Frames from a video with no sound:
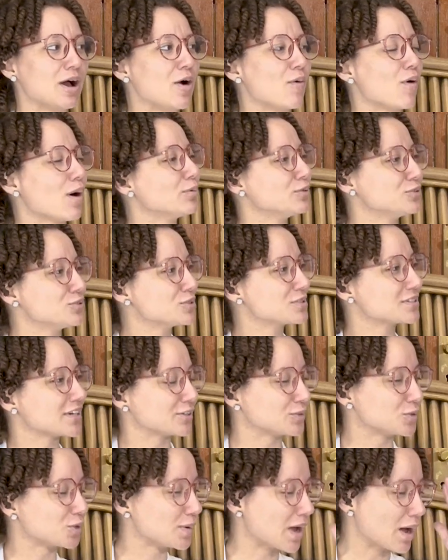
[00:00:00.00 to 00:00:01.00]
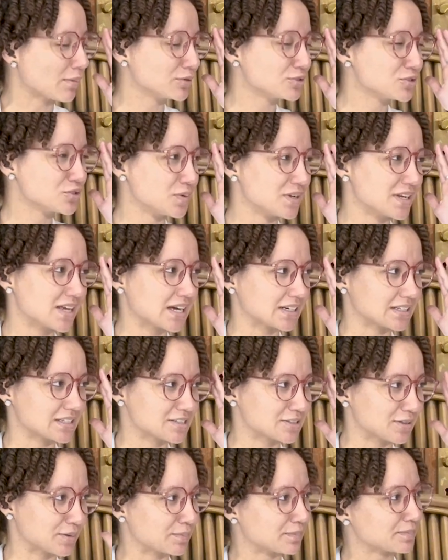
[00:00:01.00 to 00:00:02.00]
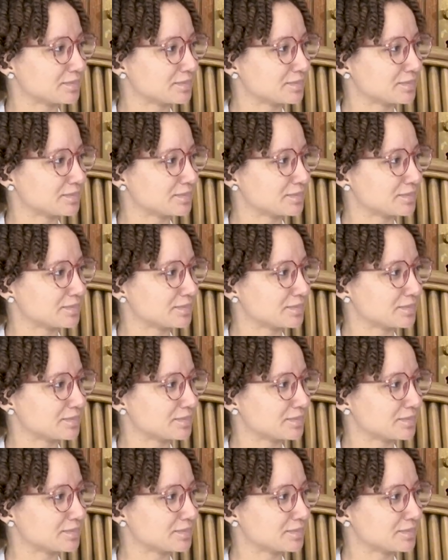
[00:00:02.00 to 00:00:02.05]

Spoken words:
what would you say to them? How would you encourage them?